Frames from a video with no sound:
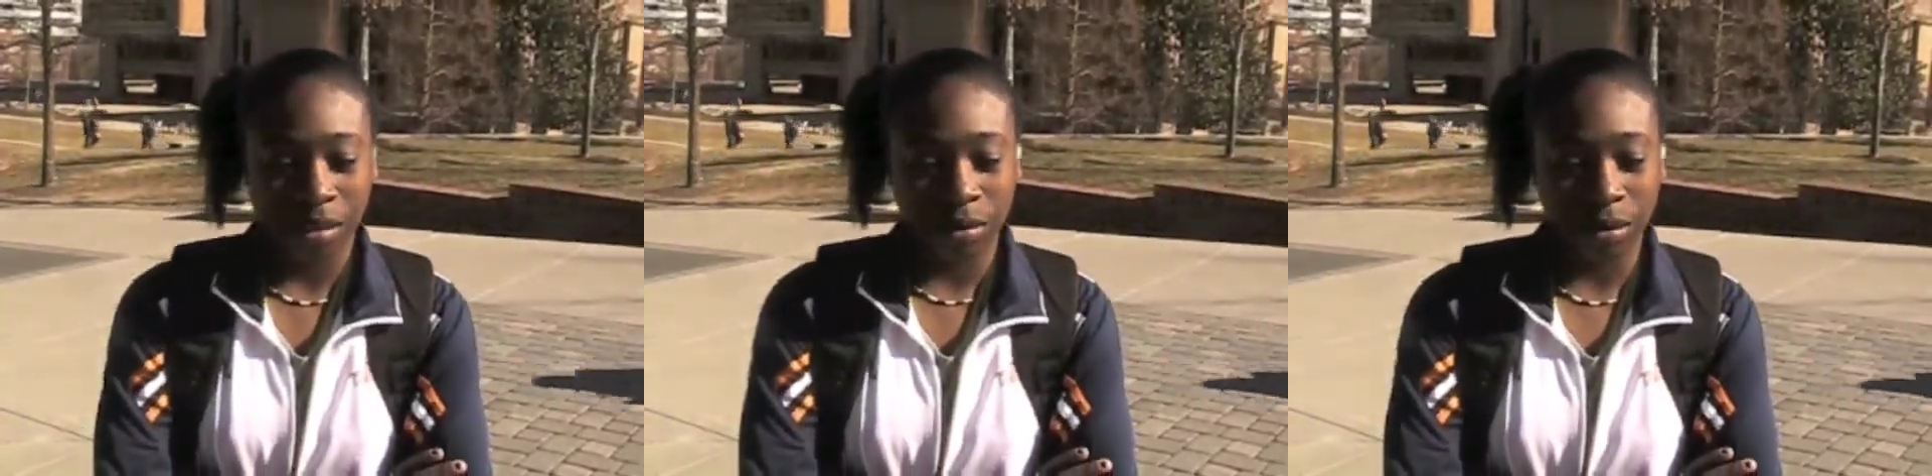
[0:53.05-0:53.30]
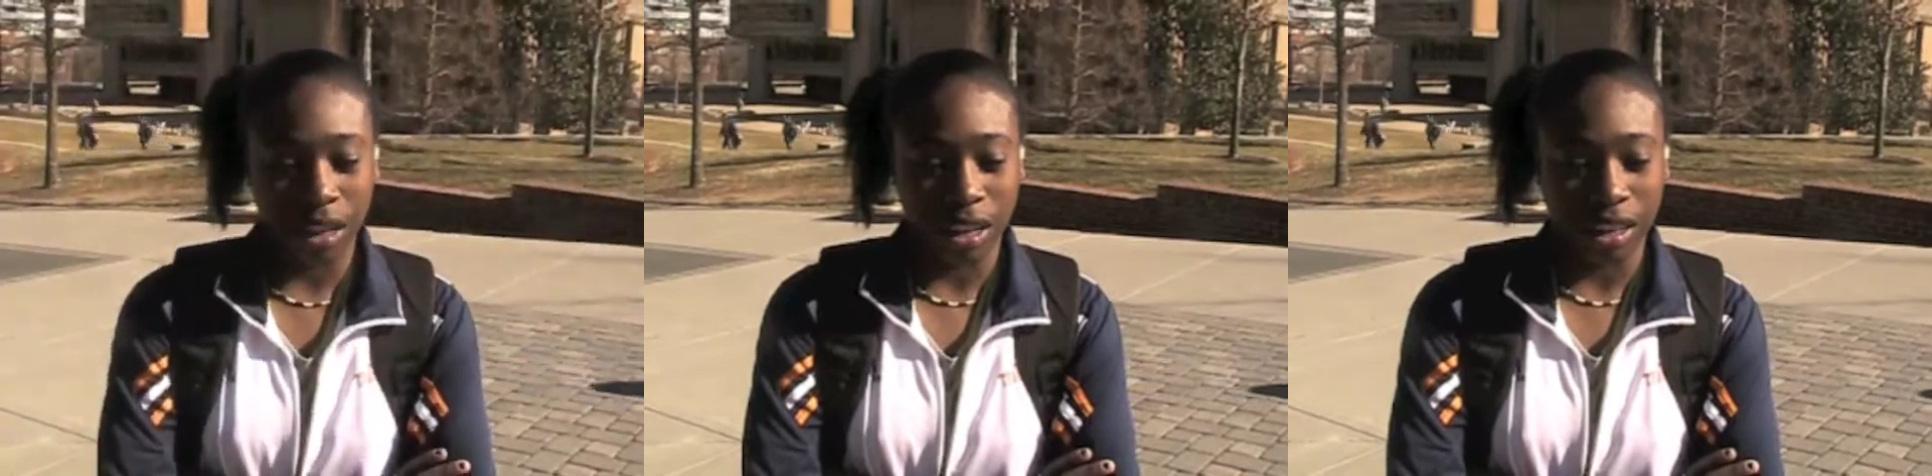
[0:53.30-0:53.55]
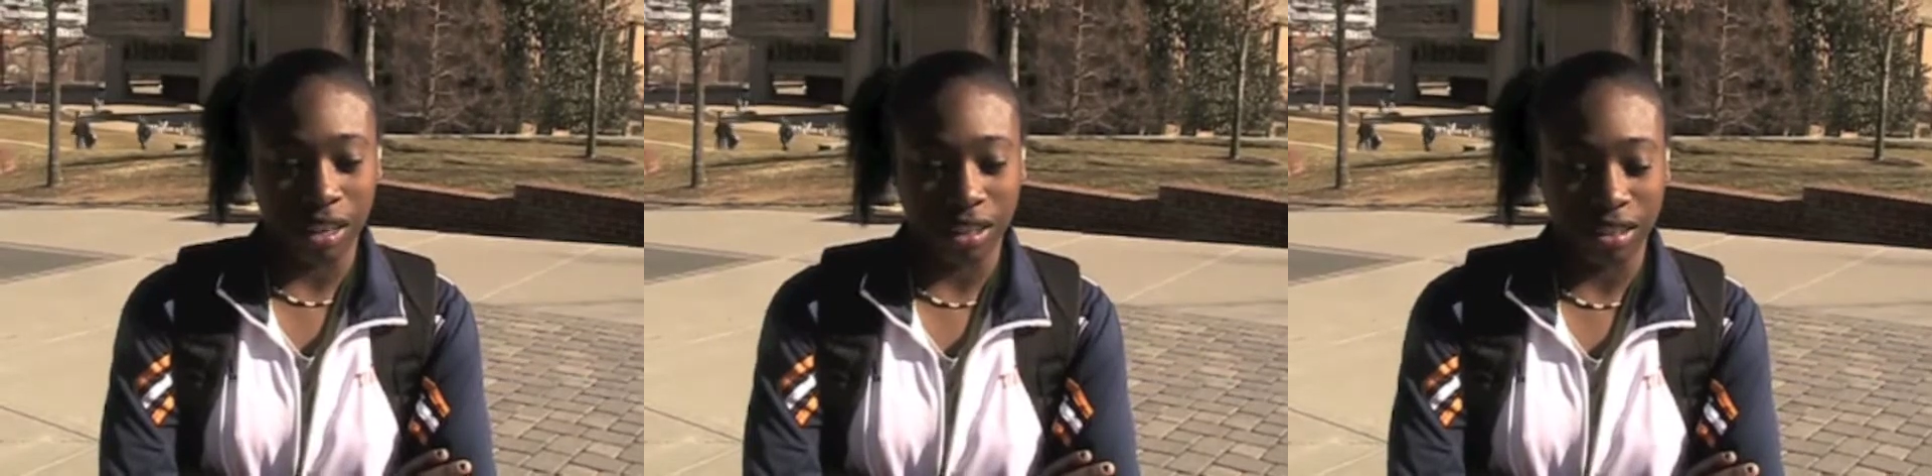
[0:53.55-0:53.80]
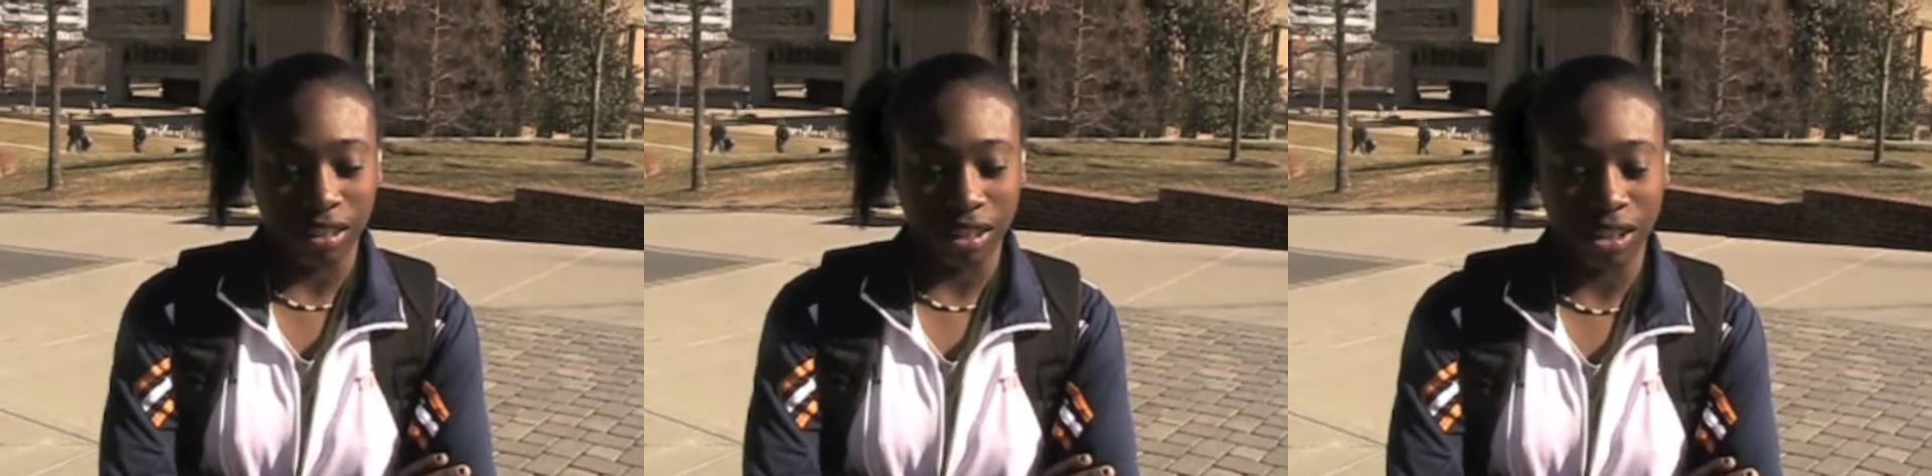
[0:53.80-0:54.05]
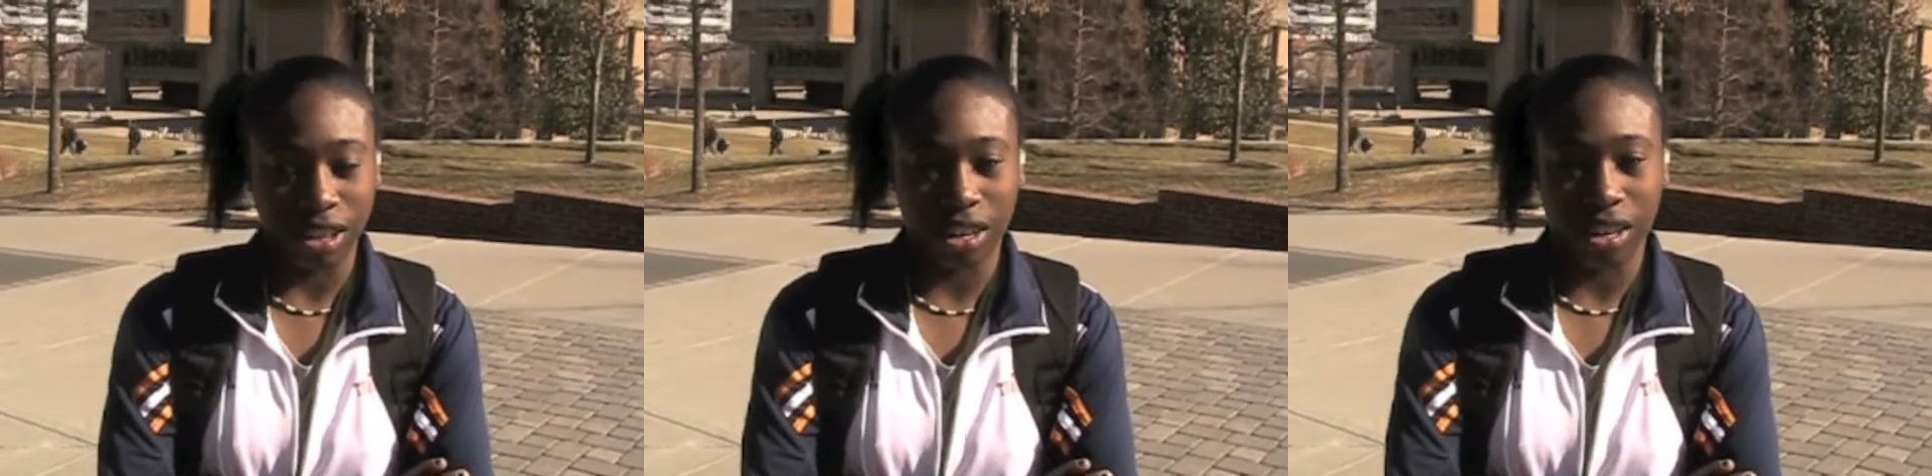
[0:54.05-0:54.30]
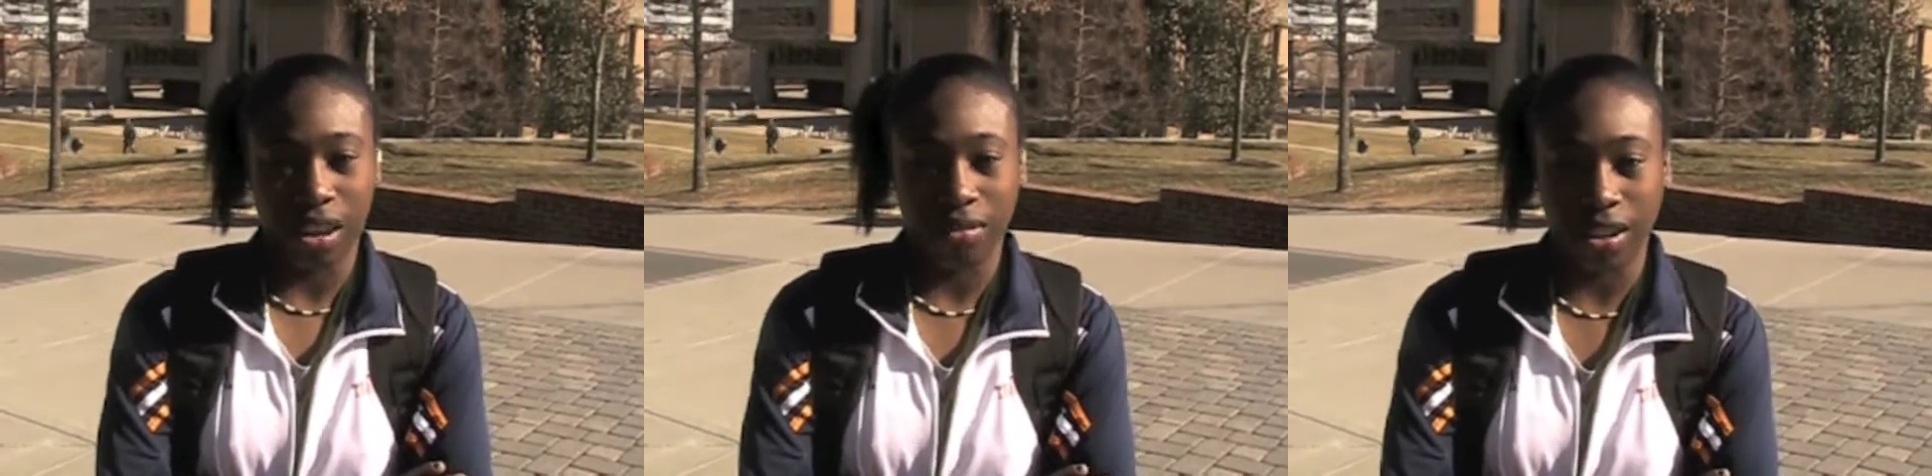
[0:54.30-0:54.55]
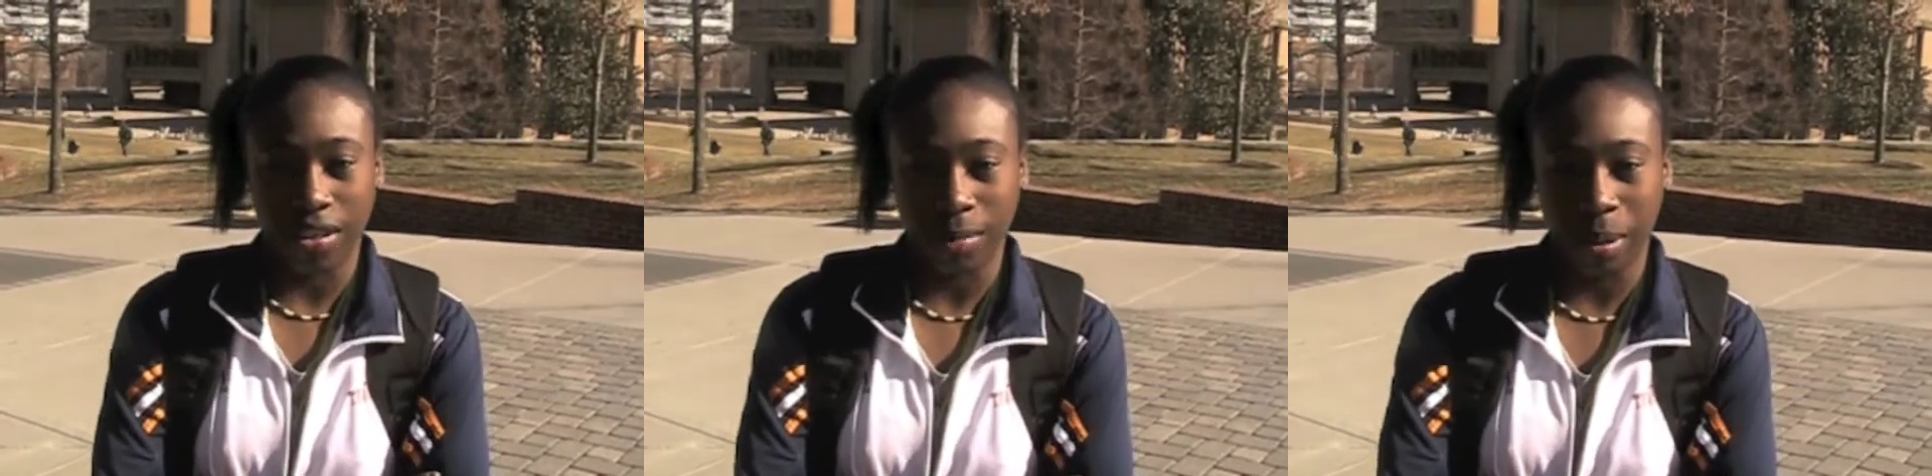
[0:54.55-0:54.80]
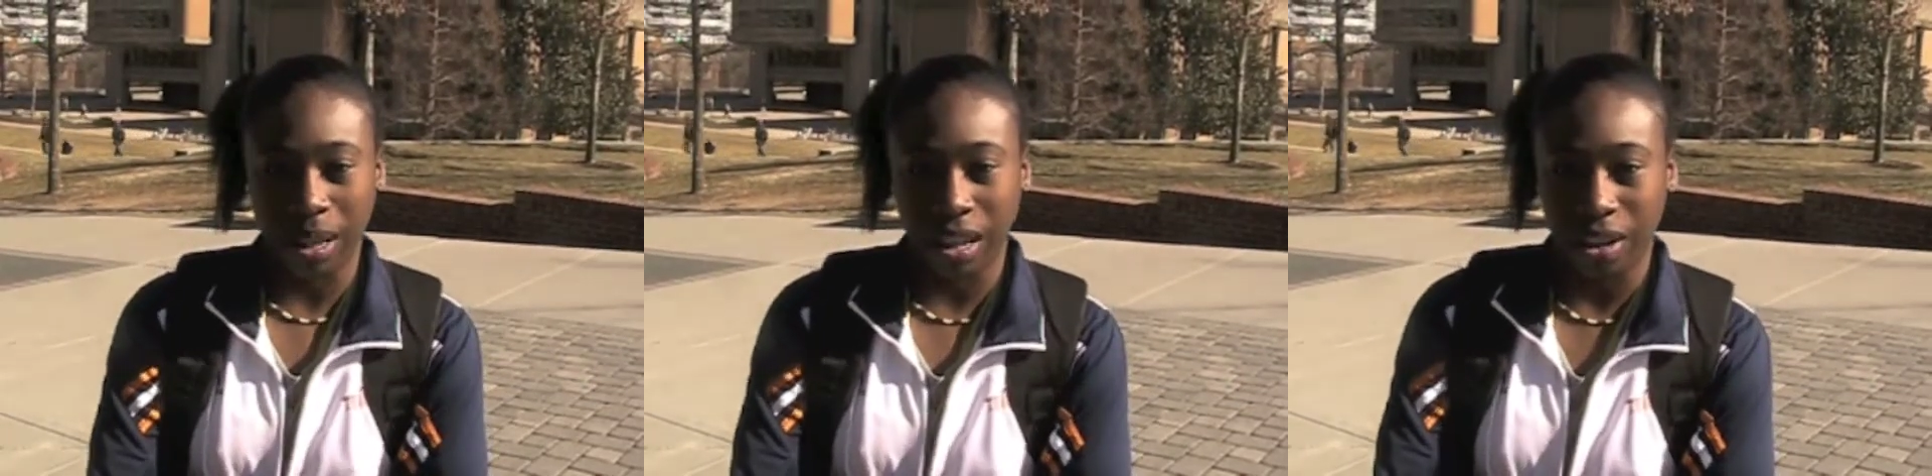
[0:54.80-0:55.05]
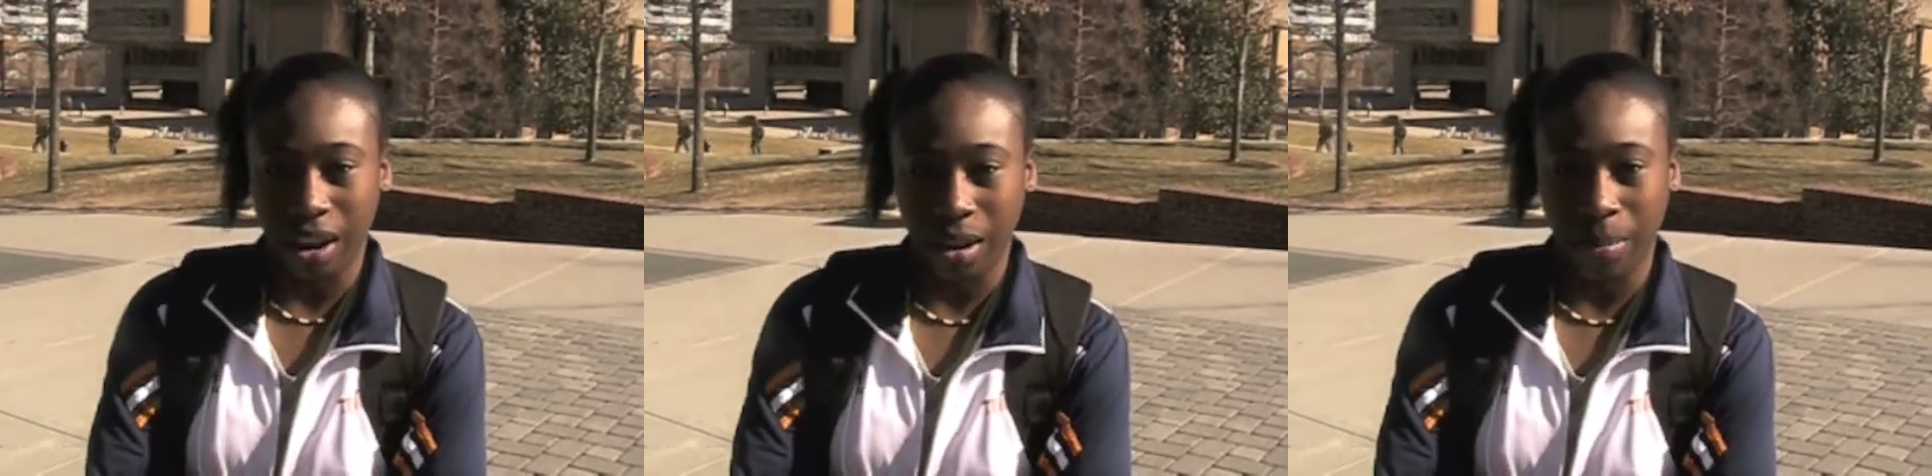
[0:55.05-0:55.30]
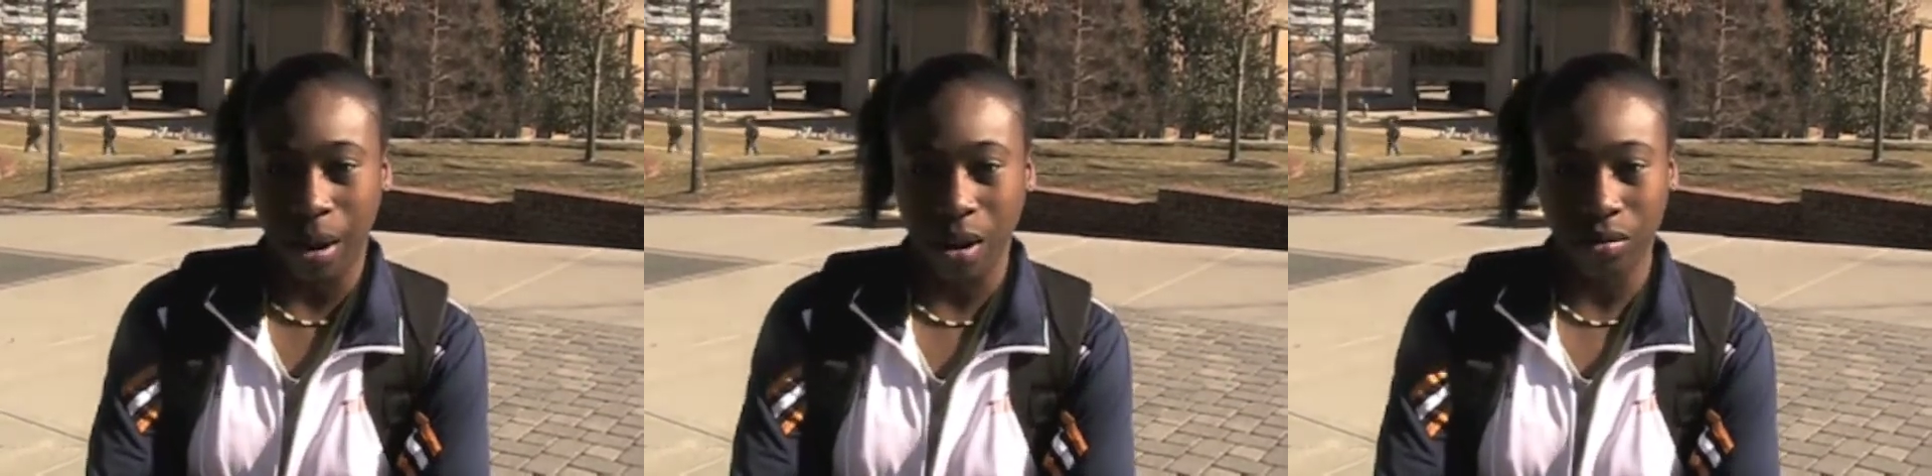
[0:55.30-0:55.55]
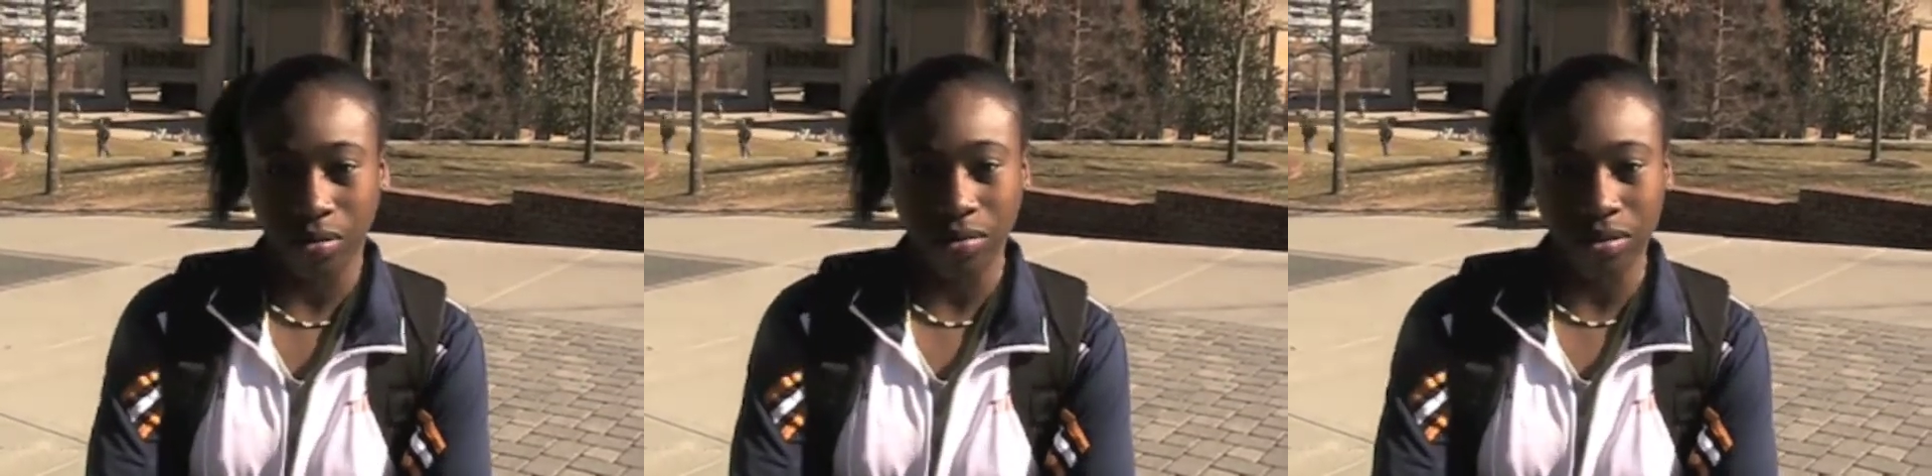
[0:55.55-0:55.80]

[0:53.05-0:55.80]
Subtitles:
where you show your love to everybody that you care about,